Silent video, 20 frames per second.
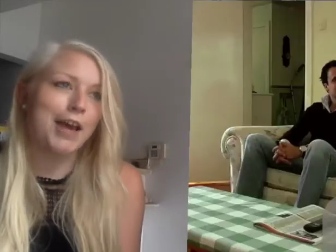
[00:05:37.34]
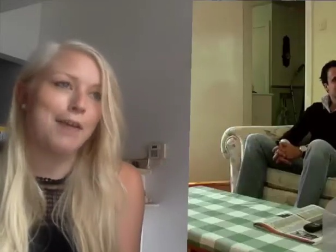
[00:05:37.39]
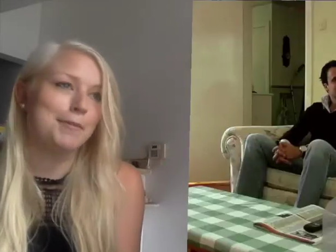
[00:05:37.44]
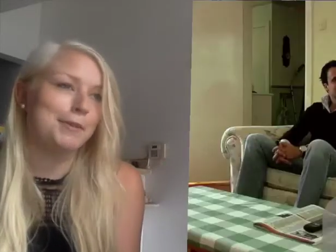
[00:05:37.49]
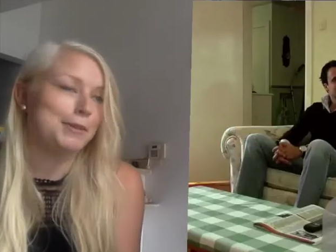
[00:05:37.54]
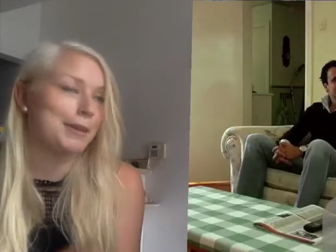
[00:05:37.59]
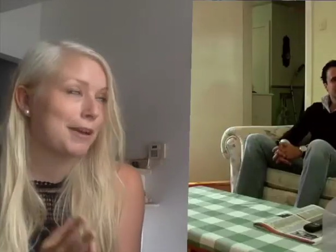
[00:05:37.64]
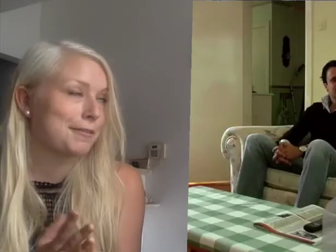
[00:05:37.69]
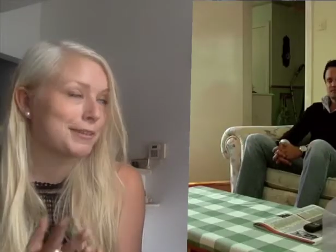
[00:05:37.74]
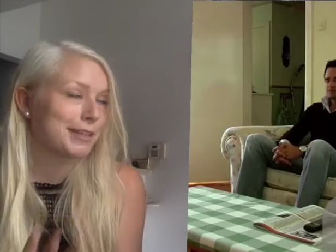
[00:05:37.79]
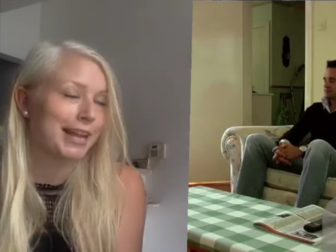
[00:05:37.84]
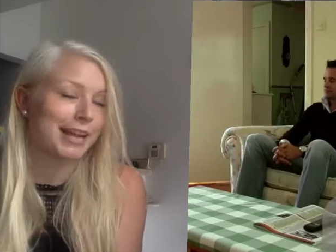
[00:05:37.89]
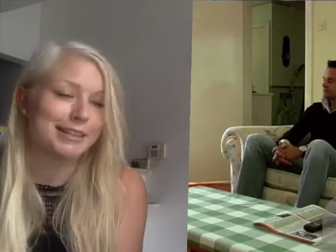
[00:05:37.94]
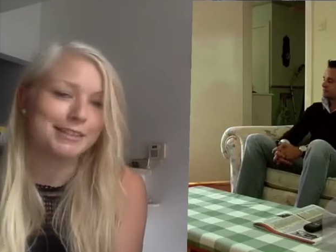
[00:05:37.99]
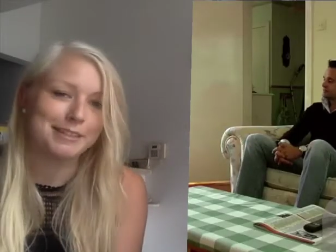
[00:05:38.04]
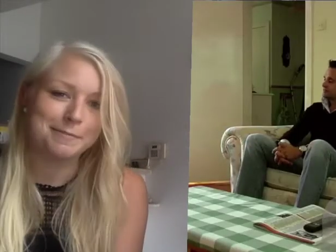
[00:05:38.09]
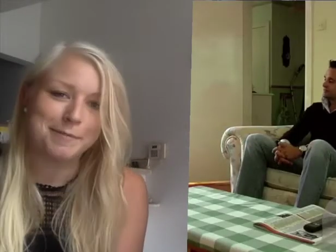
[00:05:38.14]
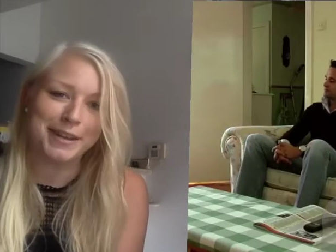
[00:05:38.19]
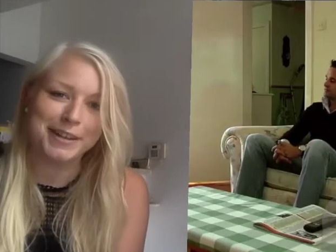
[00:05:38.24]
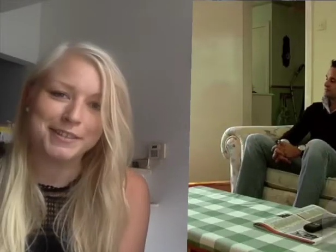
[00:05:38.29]
You don't have to catch
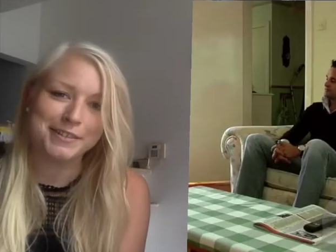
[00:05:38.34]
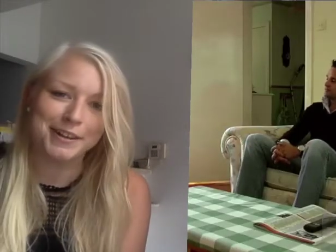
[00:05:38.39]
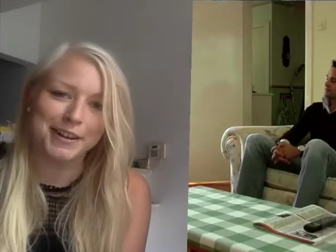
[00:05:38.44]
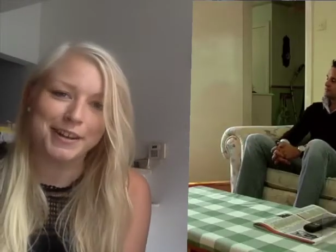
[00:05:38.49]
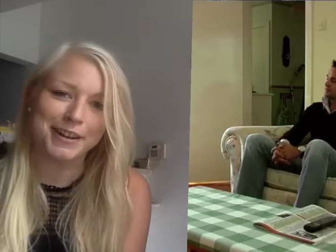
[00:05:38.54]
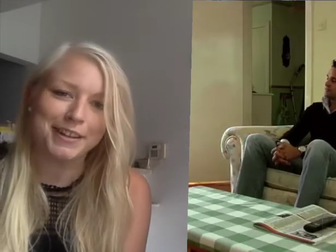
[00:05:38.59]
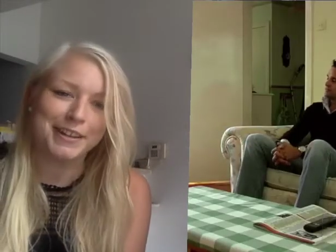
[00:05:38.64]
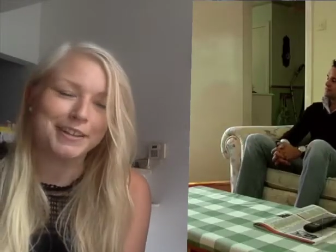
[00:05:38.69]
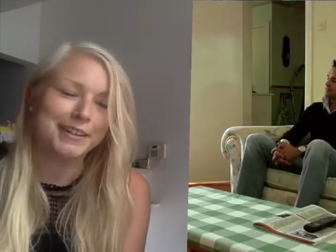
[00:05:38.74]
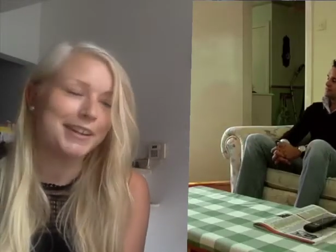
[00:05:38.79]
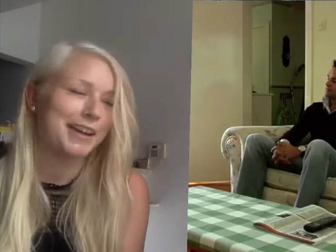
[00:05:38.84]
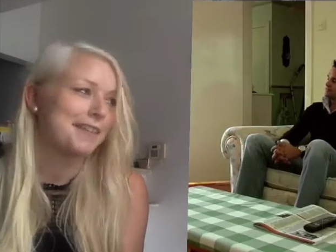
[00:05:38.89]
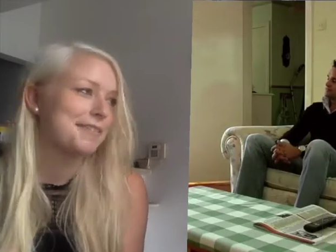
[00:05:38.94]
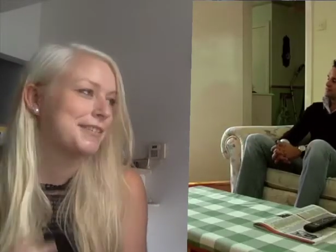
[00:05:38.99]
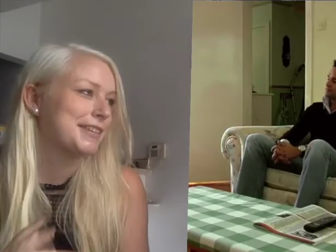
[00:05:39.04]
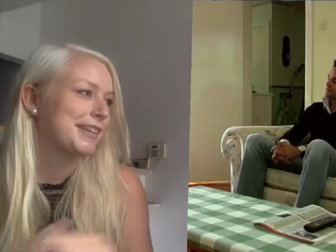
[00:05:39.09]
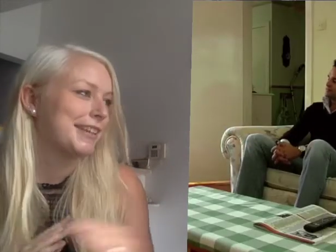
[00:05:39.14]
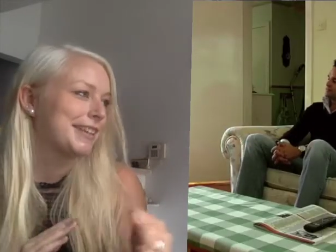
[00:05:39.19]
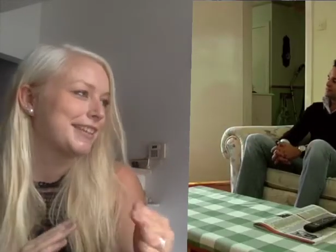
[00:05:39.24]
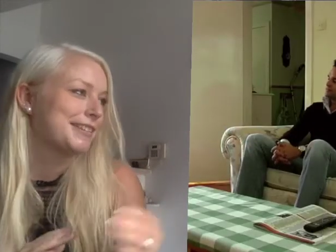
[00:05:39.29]
the metro, you don't have
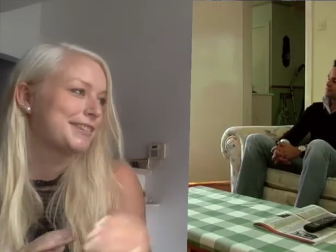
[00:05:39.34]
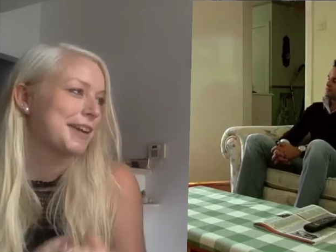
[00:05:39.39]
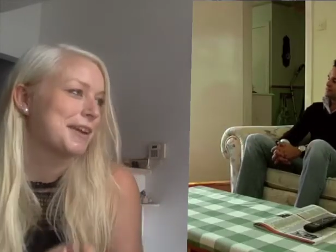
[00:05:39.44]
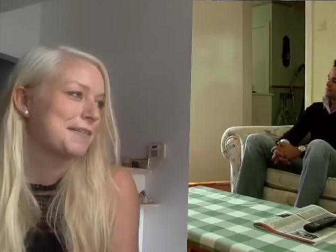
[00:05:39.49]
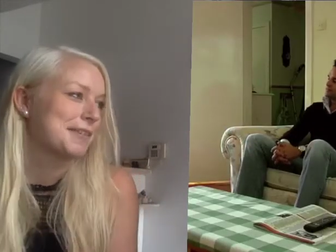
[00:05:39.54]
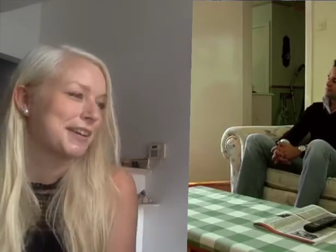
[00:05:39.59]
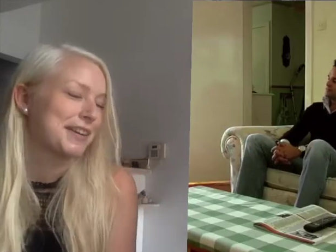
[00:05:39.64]
to travel